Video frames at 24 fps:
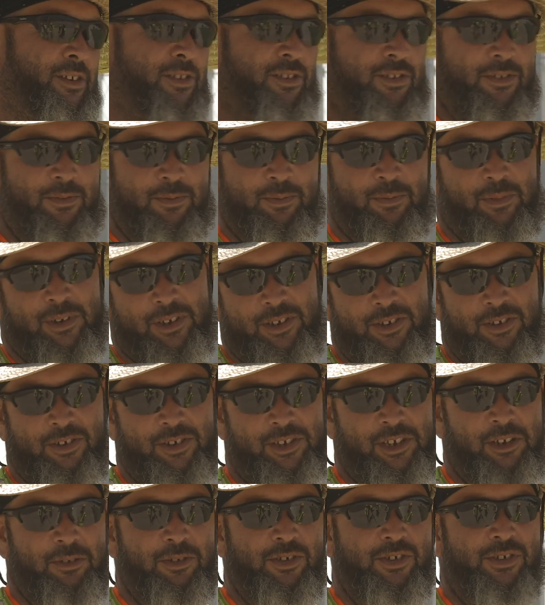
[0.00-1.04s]
what
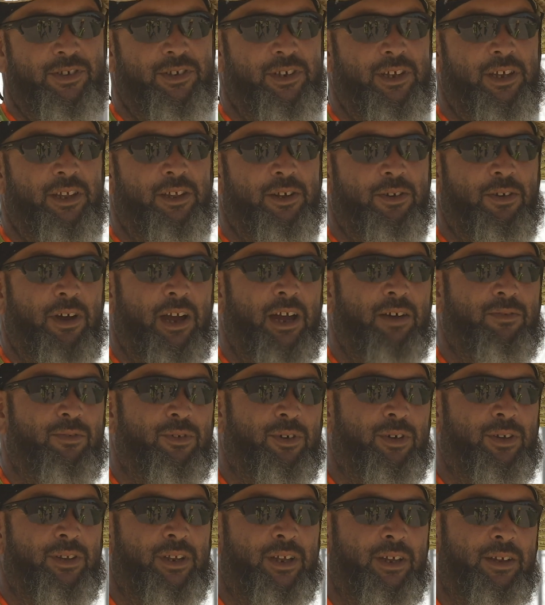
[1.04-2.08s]
you see, the
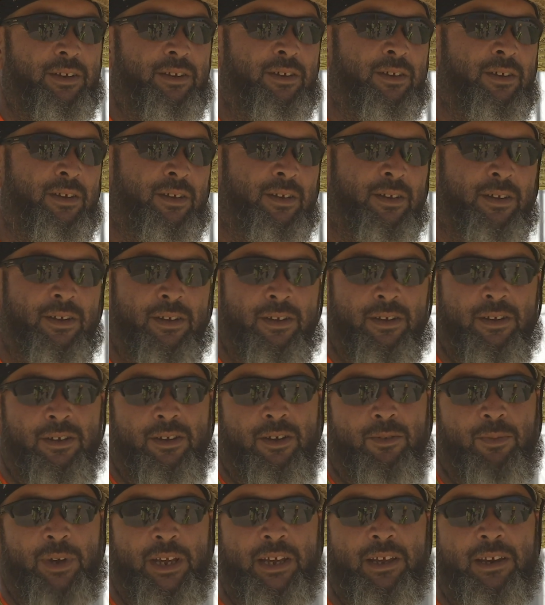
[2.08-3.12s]
gravel, and then
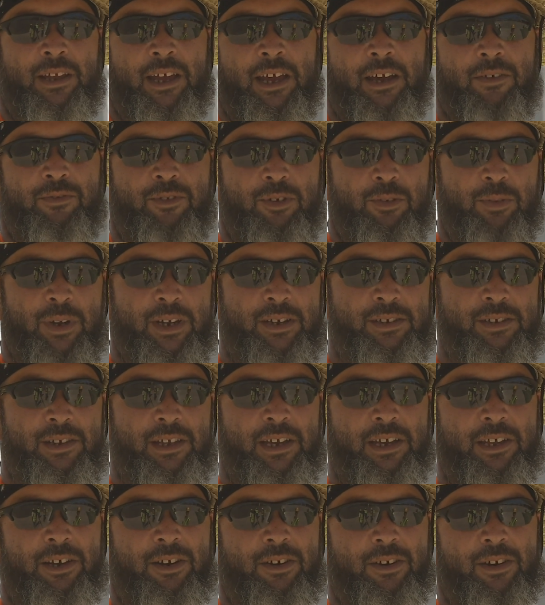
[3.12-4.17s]
a week and a half, 2 weeks
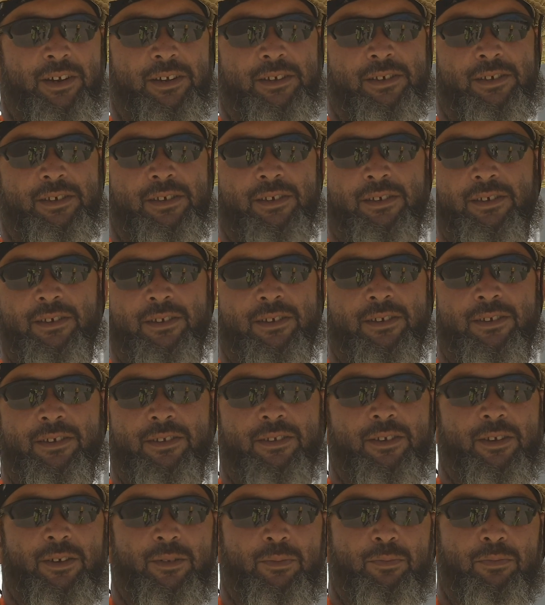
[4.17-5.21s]
later, it's
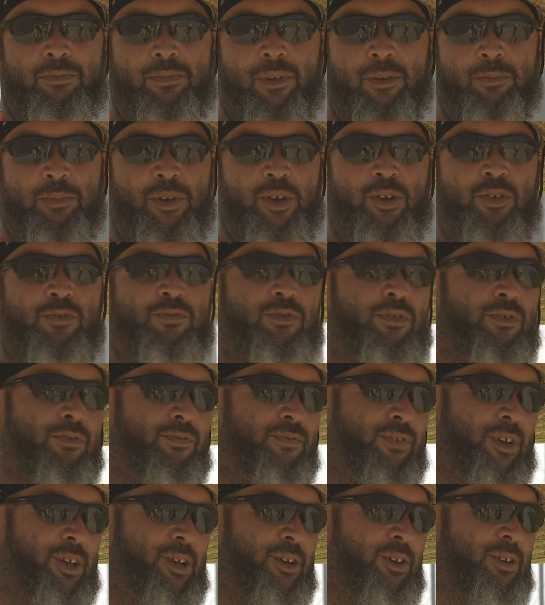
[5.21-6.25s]
a beautiful
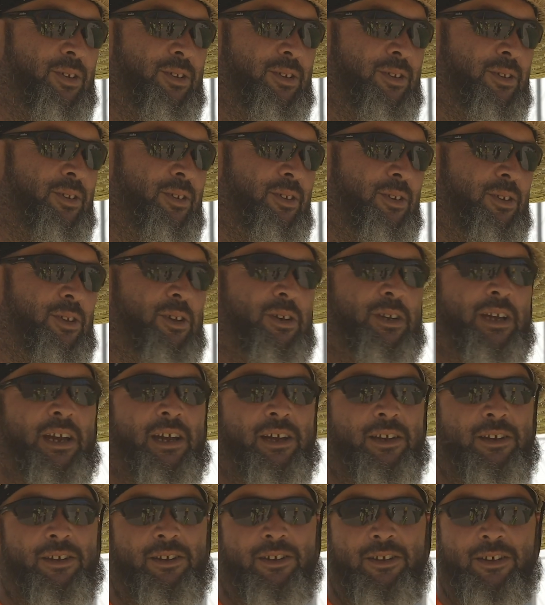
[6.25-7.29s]
field, and you look
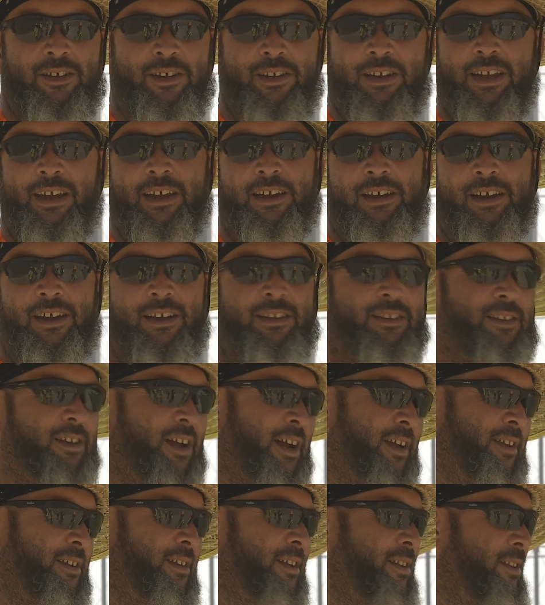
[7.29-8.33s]
at it and you're like, yeah,
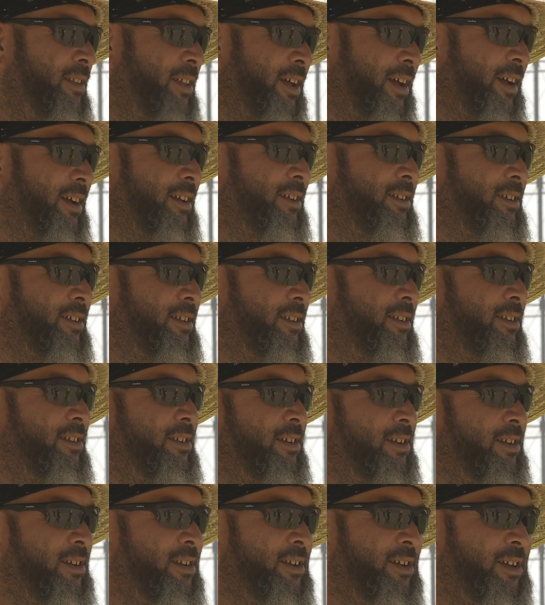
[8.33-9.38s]
I did that, and
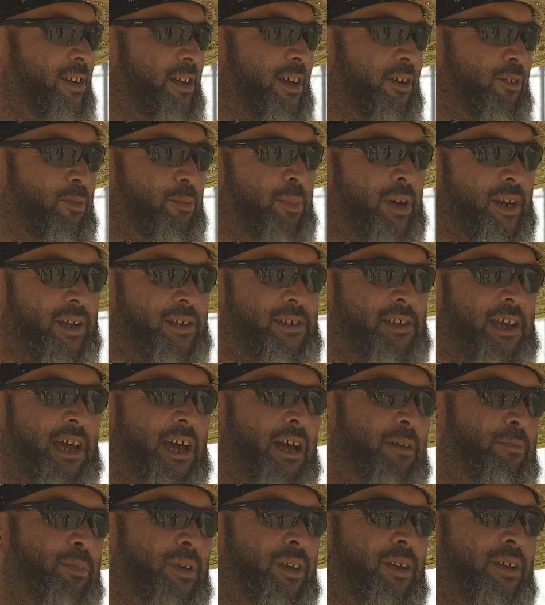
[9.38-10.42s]
then everybody's
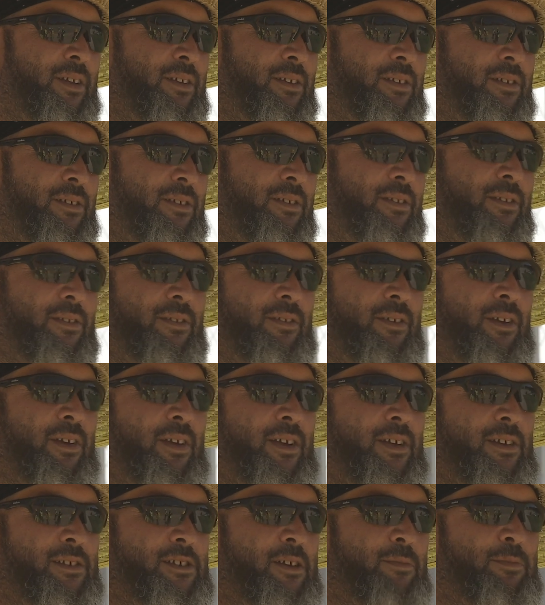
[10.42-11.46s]
happy.
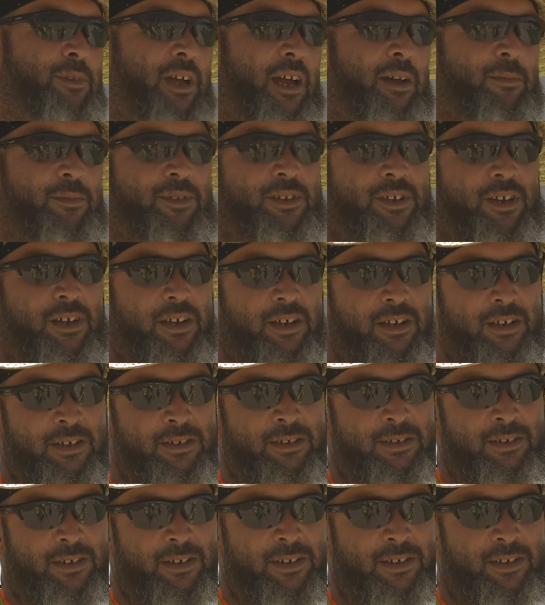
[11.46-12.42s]
And sometimes the